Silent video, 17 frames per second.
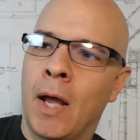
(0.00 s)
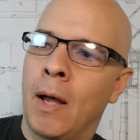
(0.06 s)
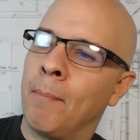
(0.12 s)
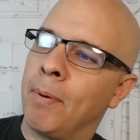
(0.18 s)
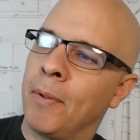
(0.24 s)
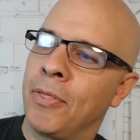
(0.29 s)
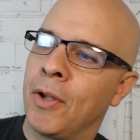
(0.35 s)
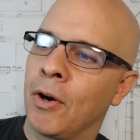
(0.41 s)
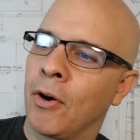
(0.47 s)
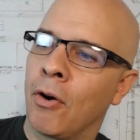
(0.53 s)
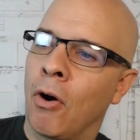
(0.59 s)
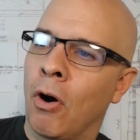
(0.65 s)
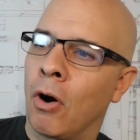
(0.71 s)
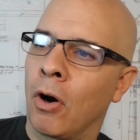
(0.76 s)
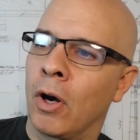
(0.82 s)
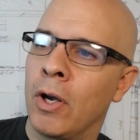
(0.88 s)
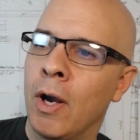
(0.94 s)
But there
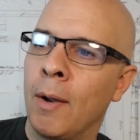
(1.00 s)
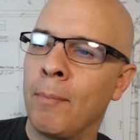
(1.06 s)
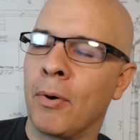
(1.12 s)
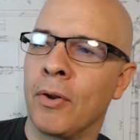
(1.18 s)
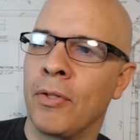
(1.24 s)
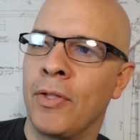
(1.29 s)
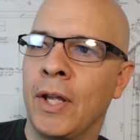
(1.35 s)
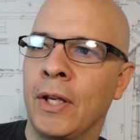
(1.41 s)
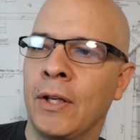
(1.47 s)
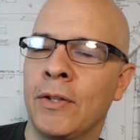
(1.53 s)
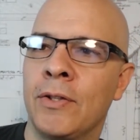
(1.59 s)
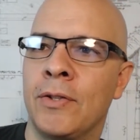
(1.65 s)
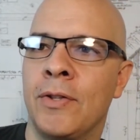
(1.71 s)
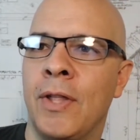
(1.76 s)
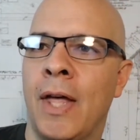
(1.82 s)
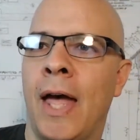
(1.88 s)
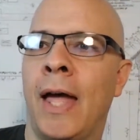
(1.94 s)
are a number of
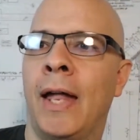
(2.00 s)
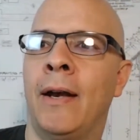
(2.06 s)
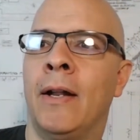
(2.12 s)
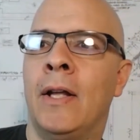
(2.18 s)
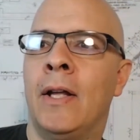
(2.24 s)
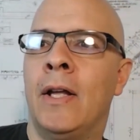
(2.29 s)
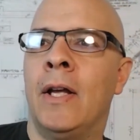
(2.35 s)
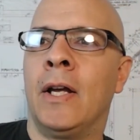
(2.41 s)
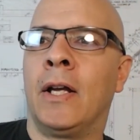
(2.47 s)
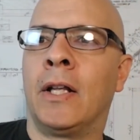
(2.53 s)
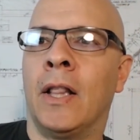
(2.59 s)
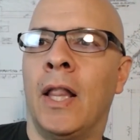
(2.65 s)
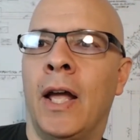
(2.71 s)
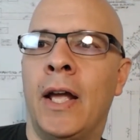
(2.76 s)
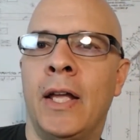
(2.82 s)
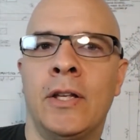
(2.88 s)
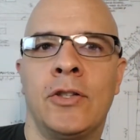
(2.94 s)
things that
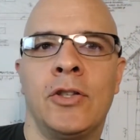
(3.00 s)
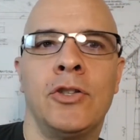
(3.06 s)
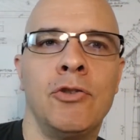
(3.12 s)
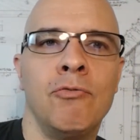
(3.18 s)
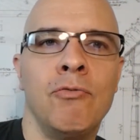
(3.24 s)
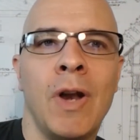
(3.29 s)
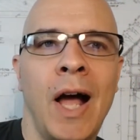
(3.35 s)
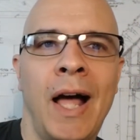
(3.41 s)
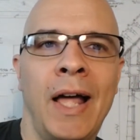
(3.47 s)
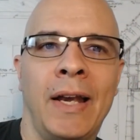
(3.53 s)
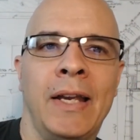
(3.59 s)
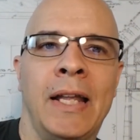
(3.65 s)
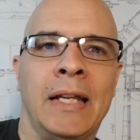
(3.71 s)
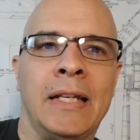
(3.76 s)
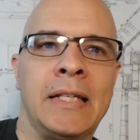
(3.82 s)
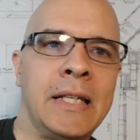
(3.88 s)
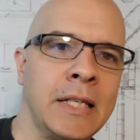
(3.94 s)
clients do
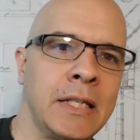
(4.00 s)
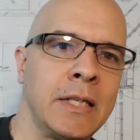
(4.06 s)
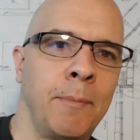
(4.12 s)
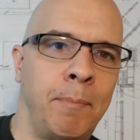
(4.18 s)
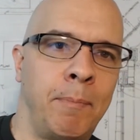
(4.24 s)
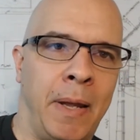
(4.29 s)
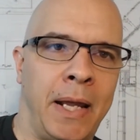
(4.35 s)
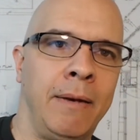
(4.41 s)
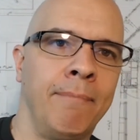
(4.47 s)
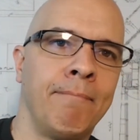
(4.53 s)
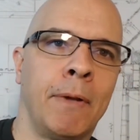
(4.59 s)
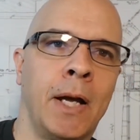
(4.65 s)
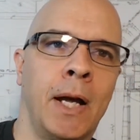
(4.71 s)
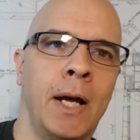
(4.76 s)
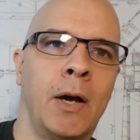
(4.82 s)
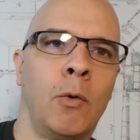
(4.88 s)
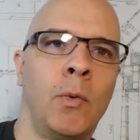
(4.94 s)
not anticipate.
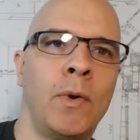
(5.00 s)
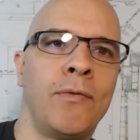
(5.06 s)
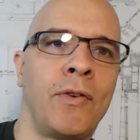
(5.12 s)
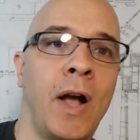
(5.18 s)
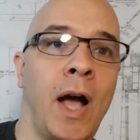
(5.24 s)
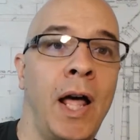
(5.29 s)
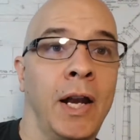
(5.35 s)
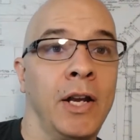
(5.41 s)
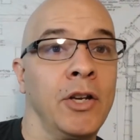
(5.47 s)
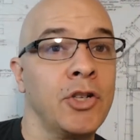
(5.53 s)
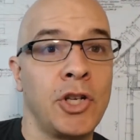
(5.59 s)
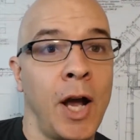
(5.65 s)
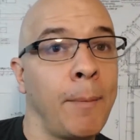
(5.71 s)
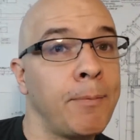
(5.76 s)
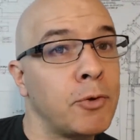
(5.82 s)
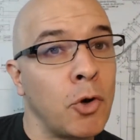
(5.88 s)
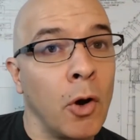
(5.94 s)
We've got a
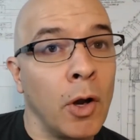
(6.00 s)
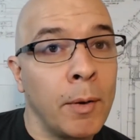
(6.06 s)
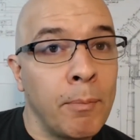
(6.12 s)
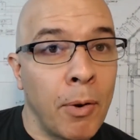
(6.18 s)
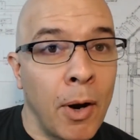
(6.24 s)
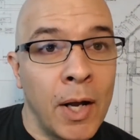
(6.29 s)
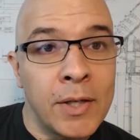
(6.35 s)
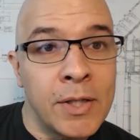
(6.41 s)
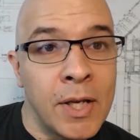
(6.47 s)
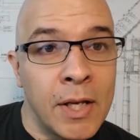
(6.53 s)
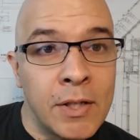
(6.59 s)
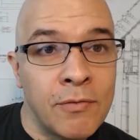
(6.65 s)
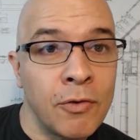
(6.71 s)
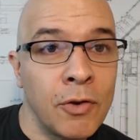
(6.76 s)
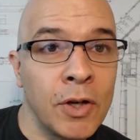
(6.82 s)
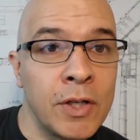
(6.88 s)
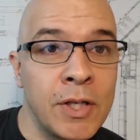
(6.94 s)
shop drawing process,
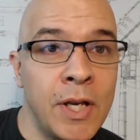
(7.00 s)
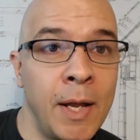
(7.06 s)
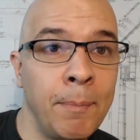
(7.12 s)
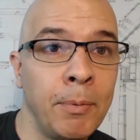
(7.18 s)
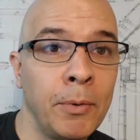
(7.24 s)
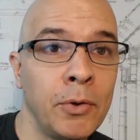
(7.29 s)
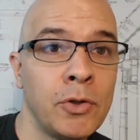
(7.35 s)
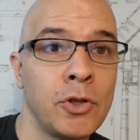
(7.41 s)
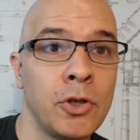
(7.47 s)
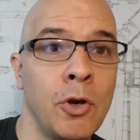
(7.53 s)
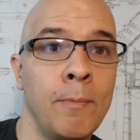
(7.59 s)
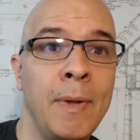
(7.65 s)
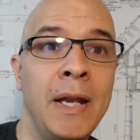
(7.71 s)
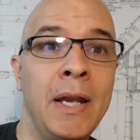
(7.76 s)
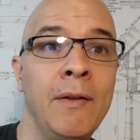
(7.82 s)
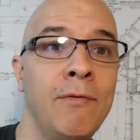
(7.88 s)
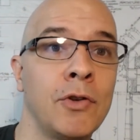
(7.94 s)
for example. So
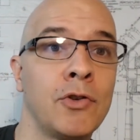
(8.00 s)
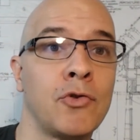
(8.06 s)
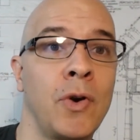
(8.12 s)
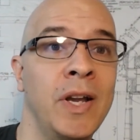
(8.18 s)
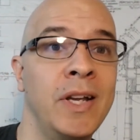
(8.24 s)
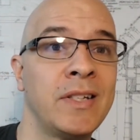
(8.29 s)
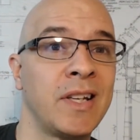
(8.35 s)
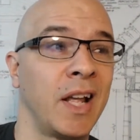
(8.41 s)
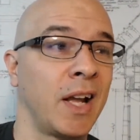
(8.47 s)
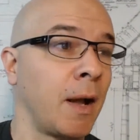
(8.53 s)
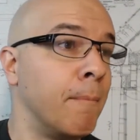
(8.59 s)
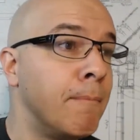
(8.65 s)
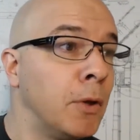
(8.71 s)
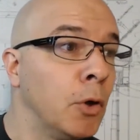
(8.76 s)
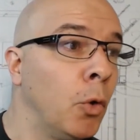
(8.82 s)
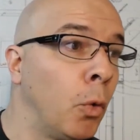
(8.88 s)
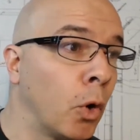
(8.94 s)
many of the trades, like a
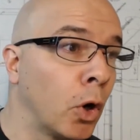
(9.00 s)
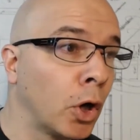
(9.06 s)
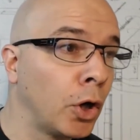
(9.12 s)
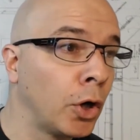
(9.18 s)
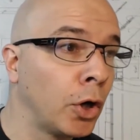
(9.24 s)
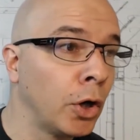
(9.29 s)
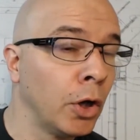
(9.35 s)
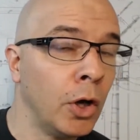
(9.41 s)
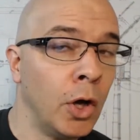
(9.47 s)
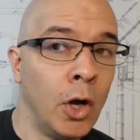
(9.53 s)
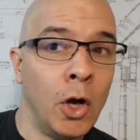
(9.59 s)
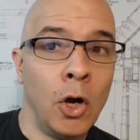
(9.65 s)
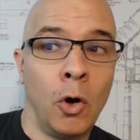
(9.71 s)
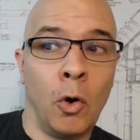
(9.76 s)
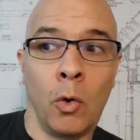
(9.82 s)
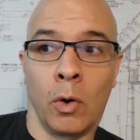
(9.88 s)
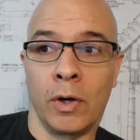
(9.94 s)
mill worker
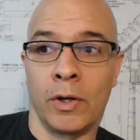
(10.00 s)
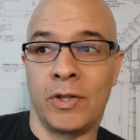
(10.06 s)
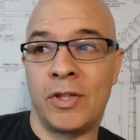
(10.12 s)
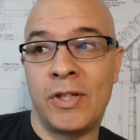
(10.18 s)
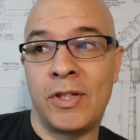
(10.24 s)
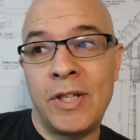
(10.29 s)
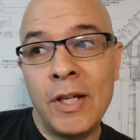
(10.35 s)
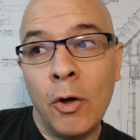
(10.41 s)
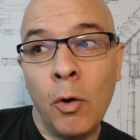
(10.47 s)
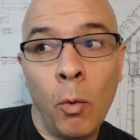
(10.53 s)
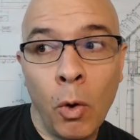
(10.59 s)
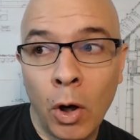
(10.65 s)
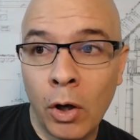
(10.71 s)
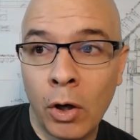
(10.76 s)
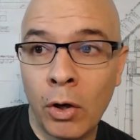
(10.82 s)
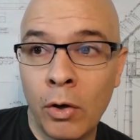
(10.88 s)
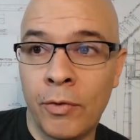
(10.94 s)
or a steel
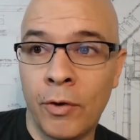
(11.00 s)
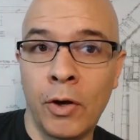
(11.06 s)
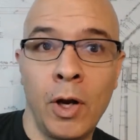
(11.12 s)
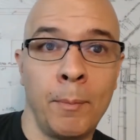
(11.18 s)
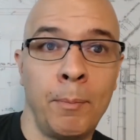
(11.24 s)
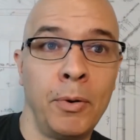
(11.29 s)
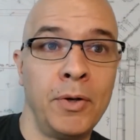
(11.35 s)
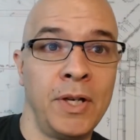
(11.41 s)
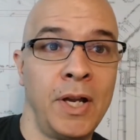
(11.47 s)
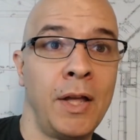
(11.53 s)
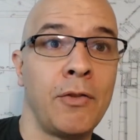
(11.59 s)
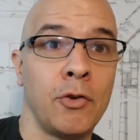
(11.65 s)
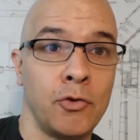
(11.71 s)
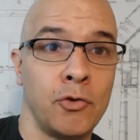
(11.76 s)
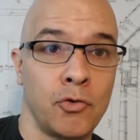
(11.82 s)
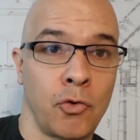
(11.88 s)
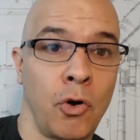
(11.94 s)
worker, they're going to put
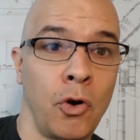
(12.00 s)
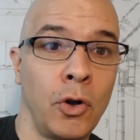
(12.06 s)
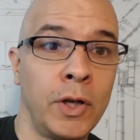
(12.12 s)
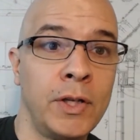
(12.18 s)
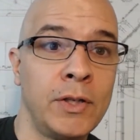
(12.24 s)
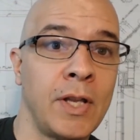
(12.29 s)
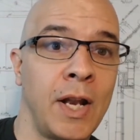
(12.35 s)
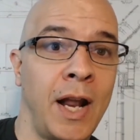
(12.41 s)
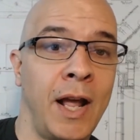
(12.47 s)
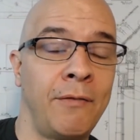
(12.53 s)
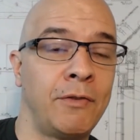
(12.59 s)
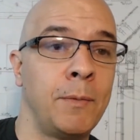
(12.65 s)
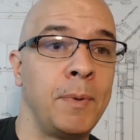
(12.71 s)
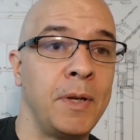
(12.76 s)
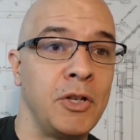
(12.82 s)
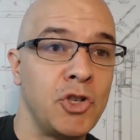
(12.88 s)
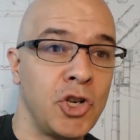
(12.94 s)
together drawings that have
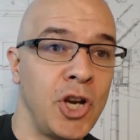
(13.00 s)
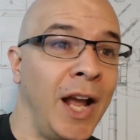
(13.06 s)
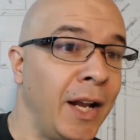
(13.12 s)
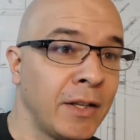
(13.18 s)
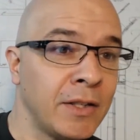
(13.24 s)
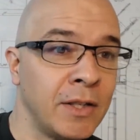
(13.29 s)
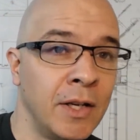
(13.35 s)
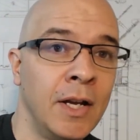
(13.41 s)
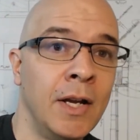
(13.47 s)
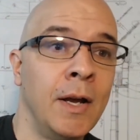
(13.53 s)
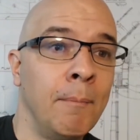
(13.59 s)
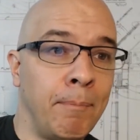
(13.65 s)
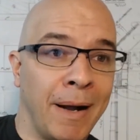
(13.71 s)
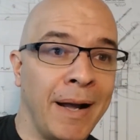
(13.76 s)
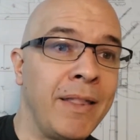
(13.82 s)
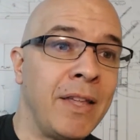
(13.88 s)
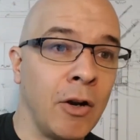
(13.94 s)
to be checked
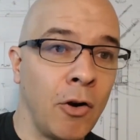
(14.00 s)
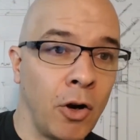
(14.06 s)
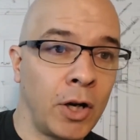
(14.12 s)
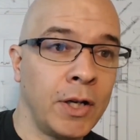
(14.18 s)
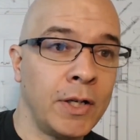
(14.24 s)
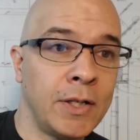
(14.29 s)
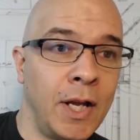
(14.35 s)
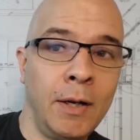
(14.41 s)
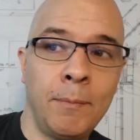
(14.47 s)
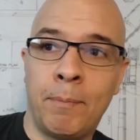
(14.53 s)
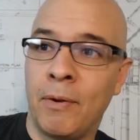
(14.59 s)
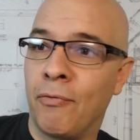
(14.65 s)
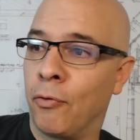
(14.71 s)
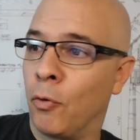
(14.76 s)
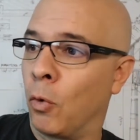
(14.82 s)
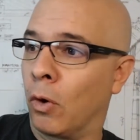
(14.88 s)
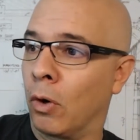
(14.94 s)
by the architect
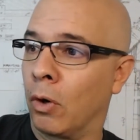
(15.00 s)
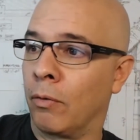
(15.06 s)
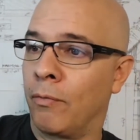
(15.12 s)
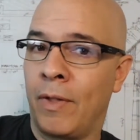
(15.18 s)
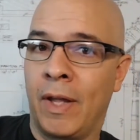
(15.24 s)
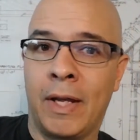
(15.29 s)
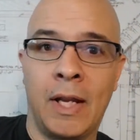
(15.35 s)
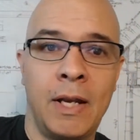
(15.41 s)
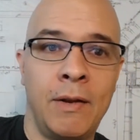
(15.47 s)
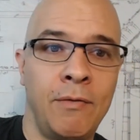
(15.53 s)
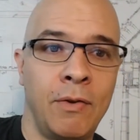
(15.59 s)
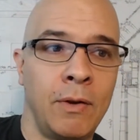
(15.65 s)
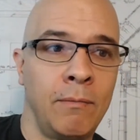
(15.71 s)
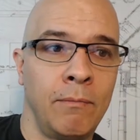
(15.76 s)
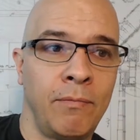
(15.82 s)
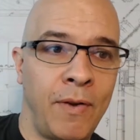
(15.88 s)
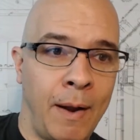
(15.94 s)
before they can
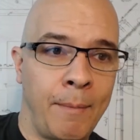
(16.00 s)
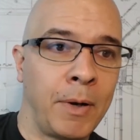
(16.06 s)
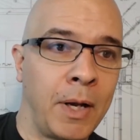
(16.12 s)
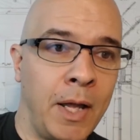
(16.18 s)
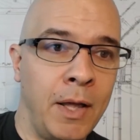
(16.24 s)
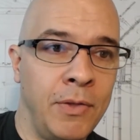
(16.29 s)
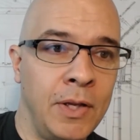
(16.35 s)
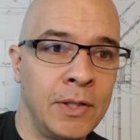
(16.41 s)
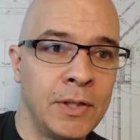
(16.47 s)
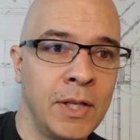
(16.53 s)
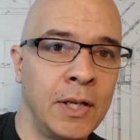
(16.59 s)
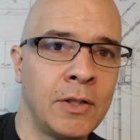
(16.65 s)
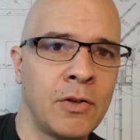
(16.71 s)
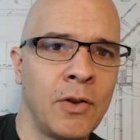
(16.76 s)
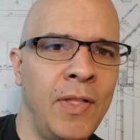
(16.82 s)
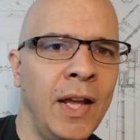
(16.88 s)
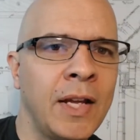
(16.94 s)
even fabricate these
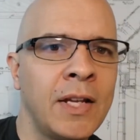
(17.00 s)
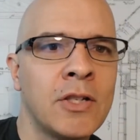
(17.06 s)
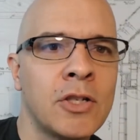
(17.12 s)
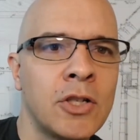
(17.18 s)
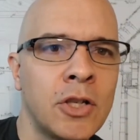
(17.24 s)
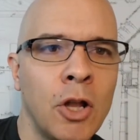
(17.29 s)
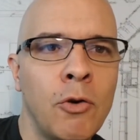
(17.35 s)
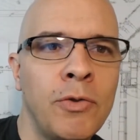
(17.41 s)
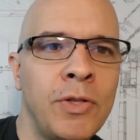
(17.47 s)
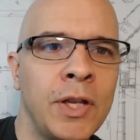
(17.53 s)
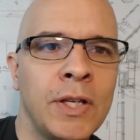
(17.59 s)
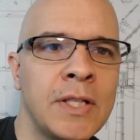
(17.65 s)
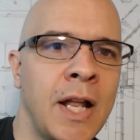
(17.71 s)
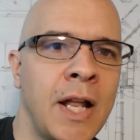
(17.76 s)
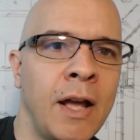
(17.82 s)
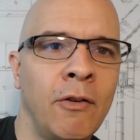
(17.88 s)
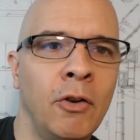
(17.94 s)
things. So that can slow
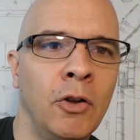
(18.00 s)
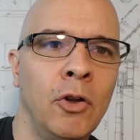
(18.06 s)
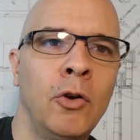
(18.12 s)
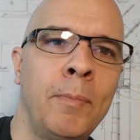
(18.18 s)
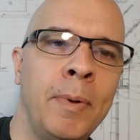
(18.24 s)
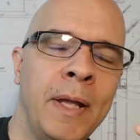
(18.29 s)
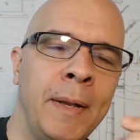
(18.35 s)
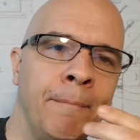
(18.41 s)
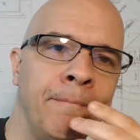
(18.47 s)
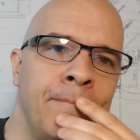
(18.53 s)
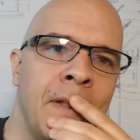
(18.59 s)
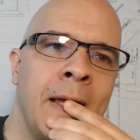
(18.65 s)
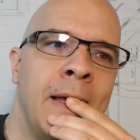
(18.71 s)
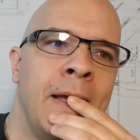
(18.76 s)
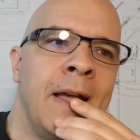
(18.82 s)
things down a little bit.